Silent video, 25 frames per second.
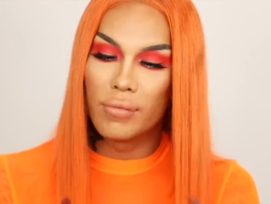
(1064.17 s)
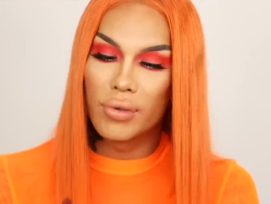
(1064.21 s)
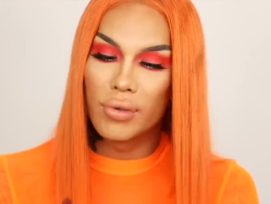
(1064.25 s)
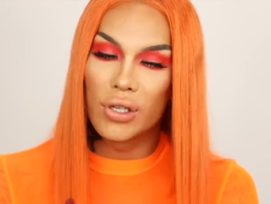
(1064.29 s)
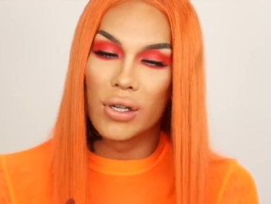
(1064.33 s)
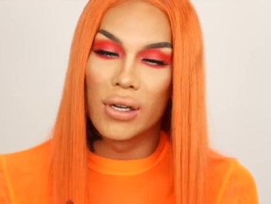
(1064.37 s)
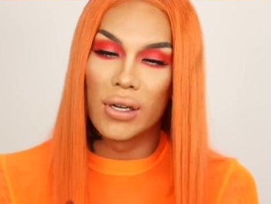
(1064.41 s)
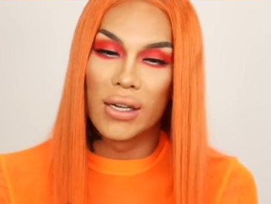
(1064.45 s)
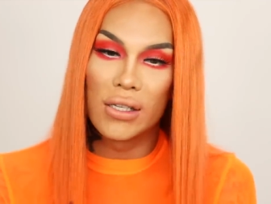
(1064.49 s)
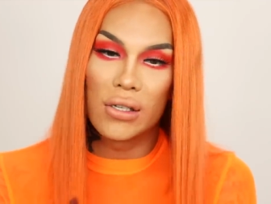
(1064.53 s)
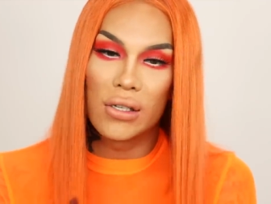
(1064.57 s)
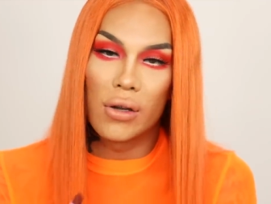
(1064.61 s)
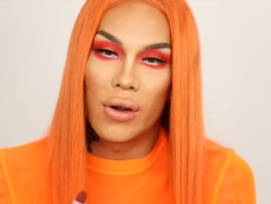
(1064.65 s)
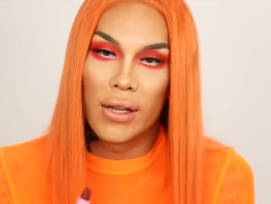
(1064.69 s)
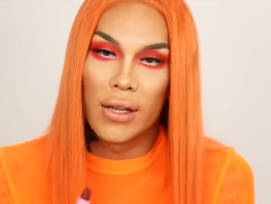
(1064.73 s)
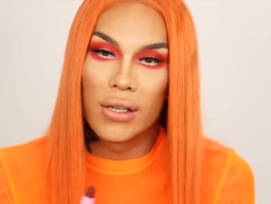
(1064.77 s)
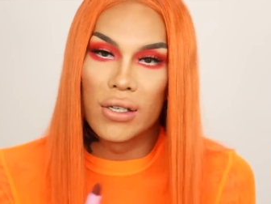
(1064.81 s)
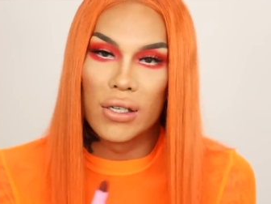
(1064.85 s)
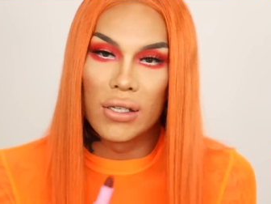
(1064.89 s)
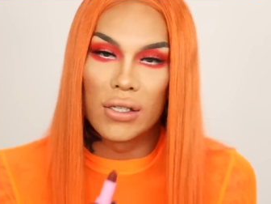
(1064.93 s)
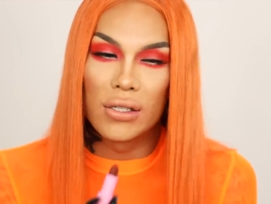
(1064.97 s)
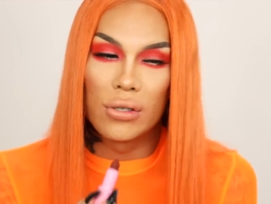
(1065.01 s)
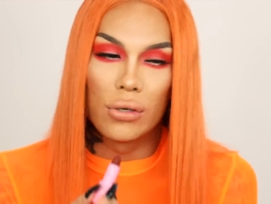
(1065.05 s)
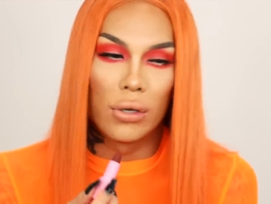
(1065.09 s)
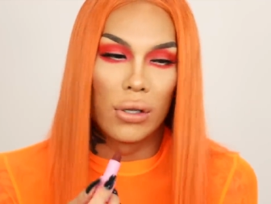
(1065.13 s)
So let's go ahead and
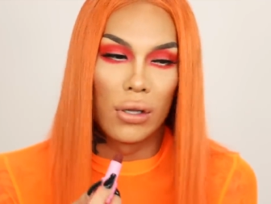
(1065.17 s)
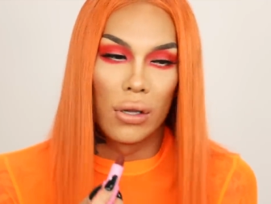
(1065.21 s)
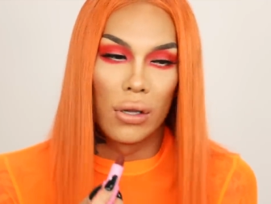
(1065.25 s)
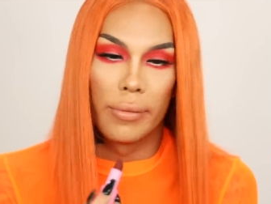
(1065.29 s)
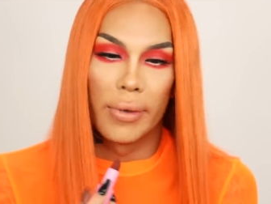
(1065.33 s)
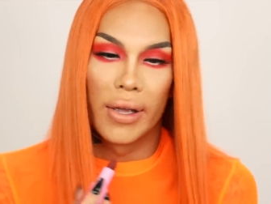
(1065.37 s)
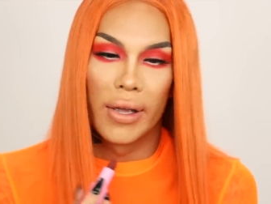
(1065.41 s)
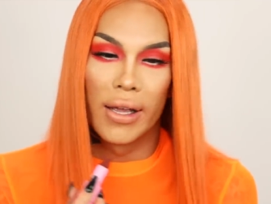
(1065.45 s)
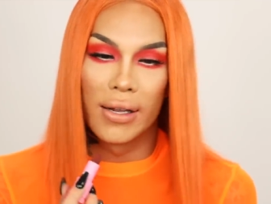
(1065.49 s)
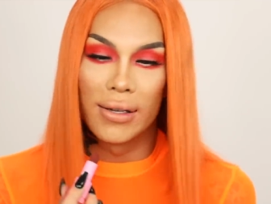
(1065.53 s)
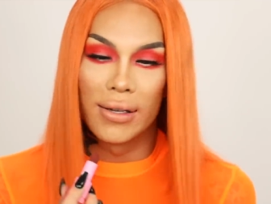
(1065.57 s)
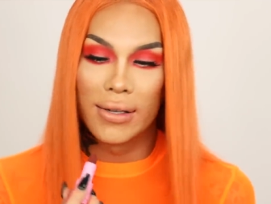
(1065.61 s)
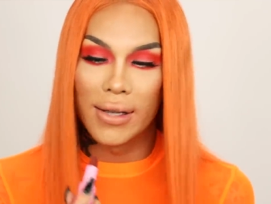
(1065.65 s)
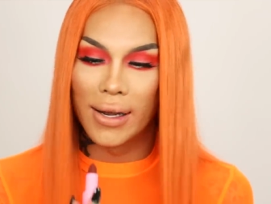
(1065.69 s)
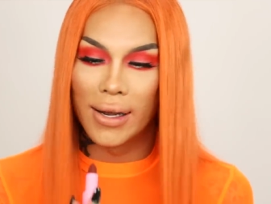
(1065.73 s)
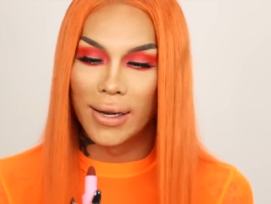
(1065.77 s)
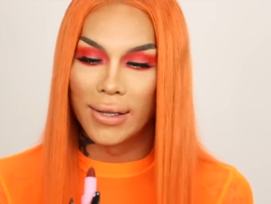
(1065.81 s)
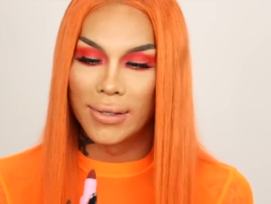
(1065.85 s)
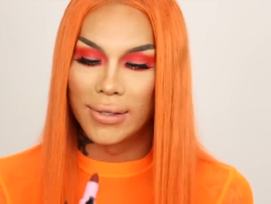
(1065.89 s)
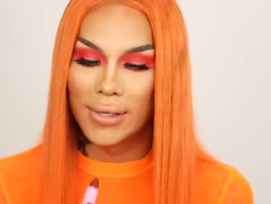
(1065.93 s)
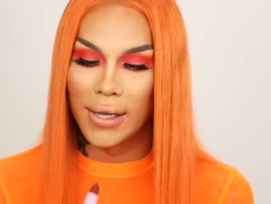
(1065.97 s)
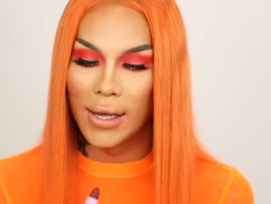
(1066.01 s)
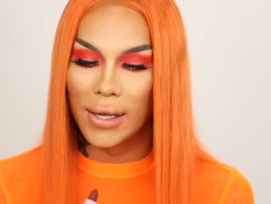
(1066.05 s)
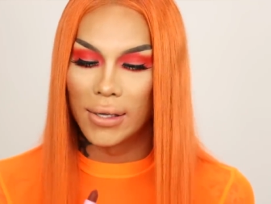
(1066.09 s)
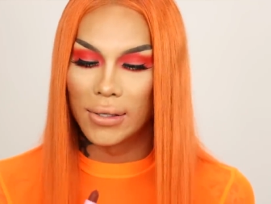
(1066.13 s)
just do a little bit and kind
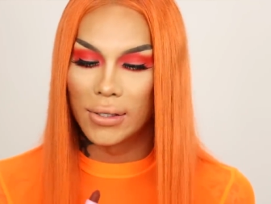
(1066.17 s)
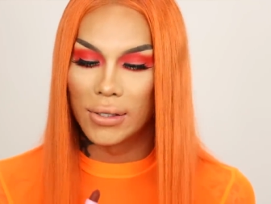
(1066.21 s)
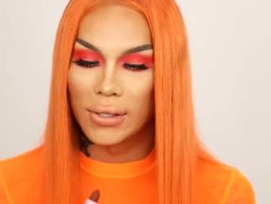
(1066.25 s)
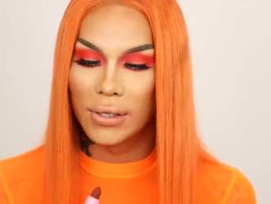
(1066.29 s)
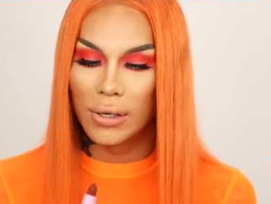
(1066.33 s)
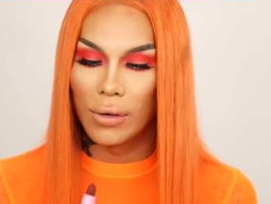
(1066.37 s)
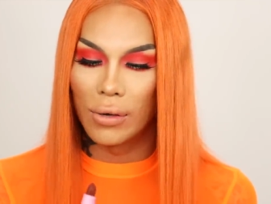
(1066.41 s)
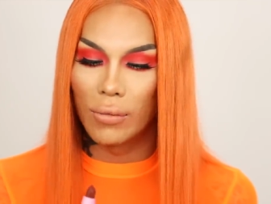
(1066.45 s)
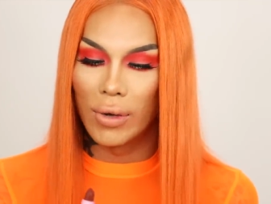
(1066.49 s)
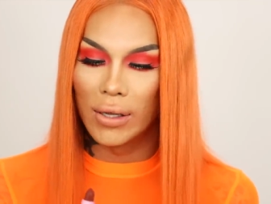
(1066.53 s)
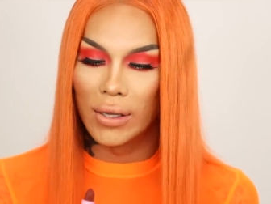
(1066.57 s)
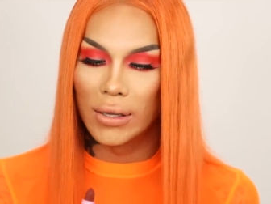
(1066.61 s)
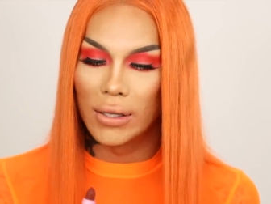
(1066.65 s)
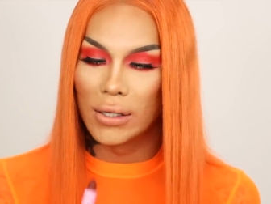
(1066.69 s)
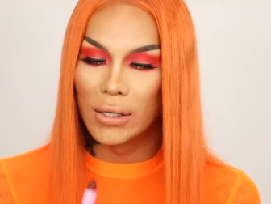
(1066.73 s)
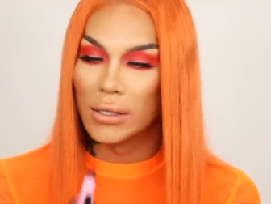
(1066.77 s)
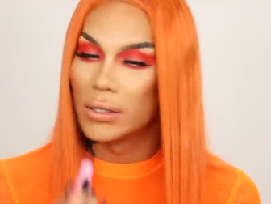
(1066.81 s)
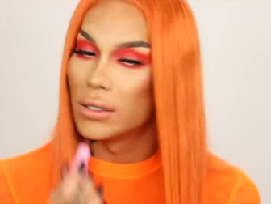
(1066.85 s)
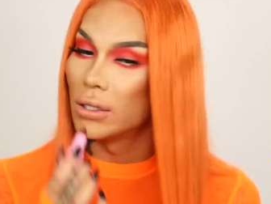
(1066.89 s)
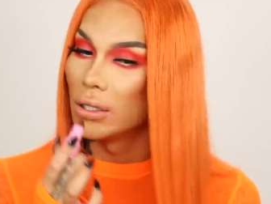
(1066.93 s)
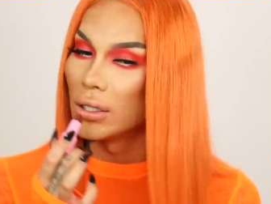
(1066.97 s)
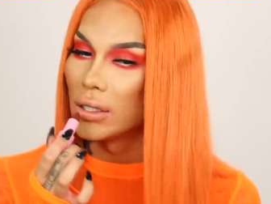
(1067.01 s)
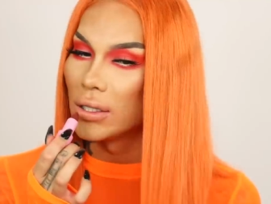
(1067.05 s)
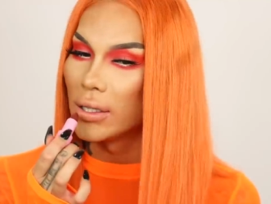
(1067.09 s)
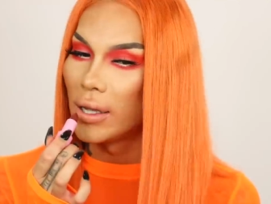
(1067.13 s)
of test what
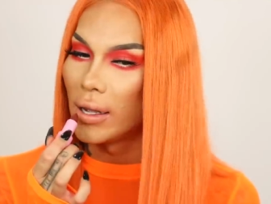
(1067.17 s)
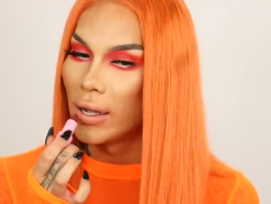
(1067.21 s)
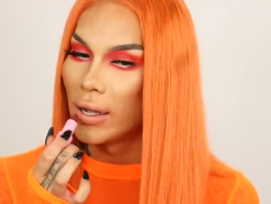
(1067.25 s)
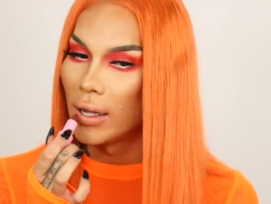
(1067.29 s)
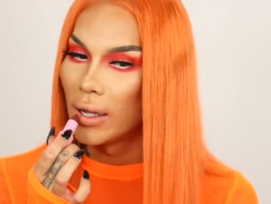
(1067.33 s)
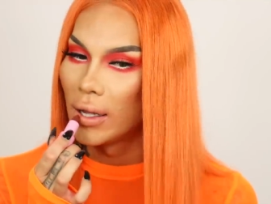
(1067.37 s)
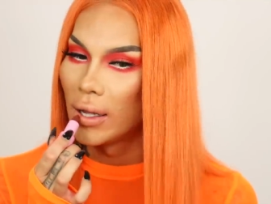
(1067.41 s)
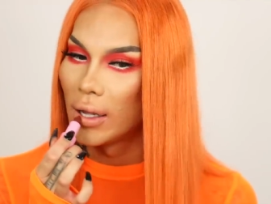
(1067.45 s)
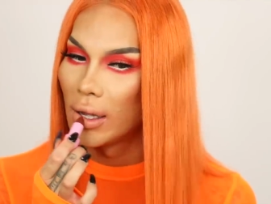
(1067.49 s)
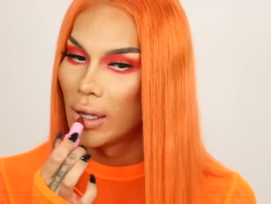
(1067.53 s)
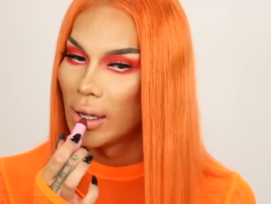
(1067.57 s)
this looks like.